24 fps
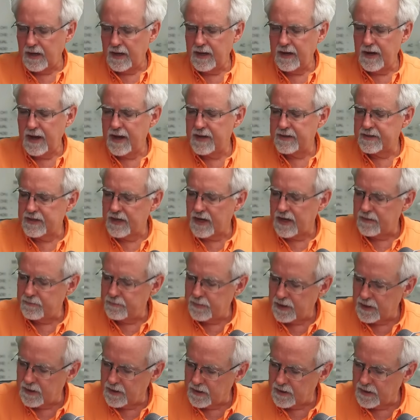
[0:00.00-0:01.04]
it has a
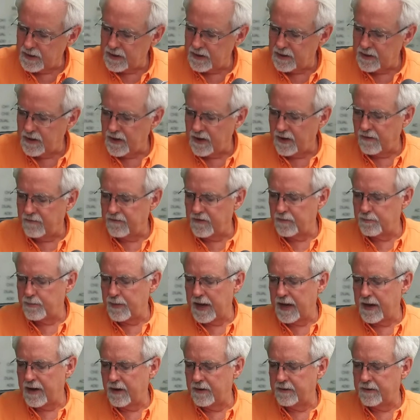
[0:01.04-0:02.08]
period of
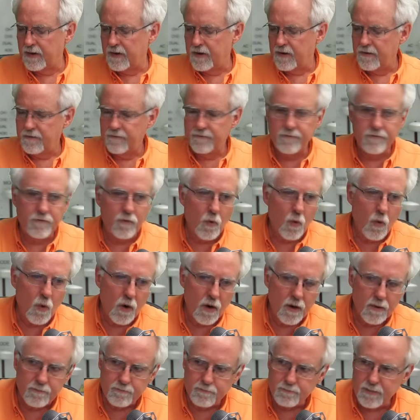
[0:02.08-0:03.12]
about
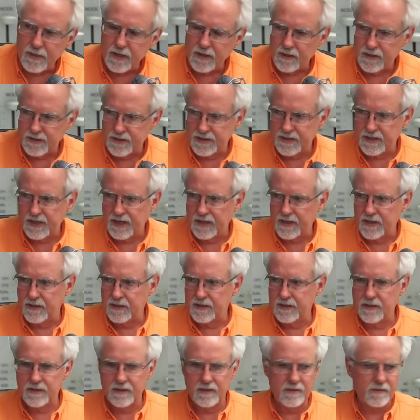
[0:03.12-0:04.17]
four
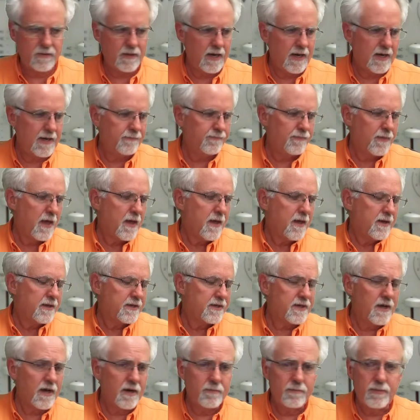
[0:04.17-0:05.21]
milliseconds. Okay,
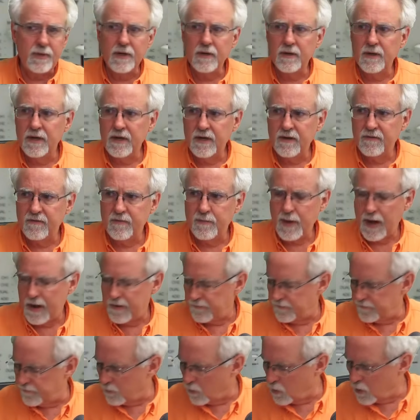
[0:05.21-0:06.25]
it's got a period of
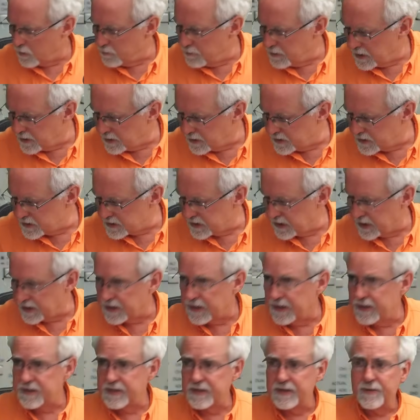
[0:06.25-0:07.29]
about four
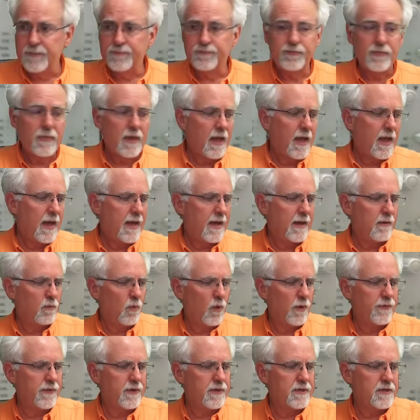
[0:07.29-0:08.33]
milliseconds. And
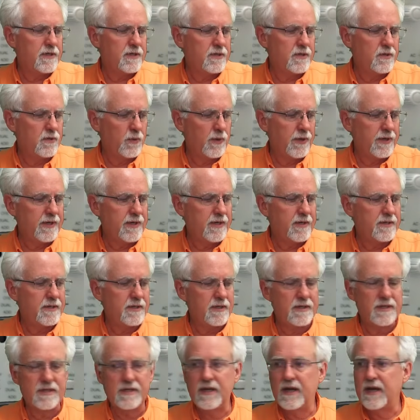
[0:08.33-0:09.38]
what this is doing is
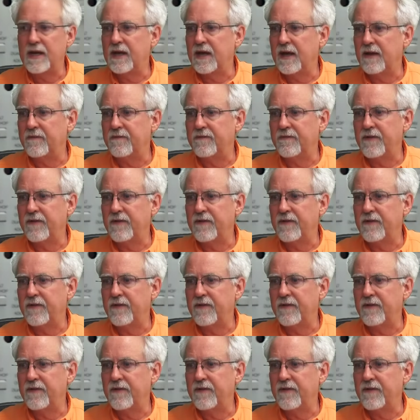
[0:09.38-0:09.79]
it's staying at